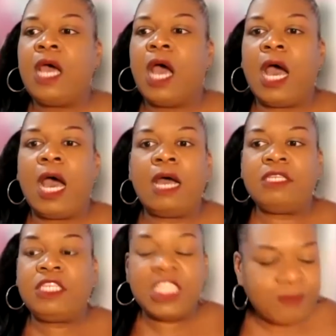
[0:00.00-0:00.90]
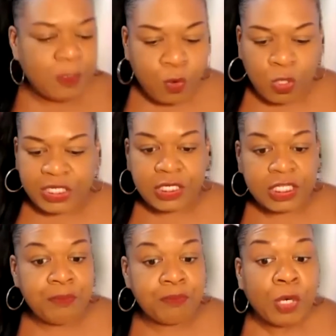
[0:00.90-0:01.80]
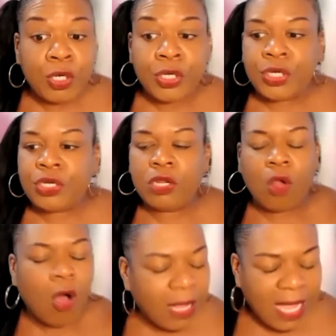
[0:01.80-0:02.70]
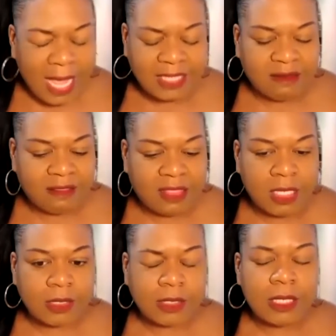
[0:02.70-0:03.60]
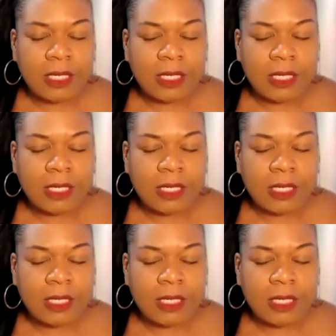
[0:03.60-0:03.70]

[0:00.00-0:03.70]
uh, disproportionately murdered, and all kinds of things.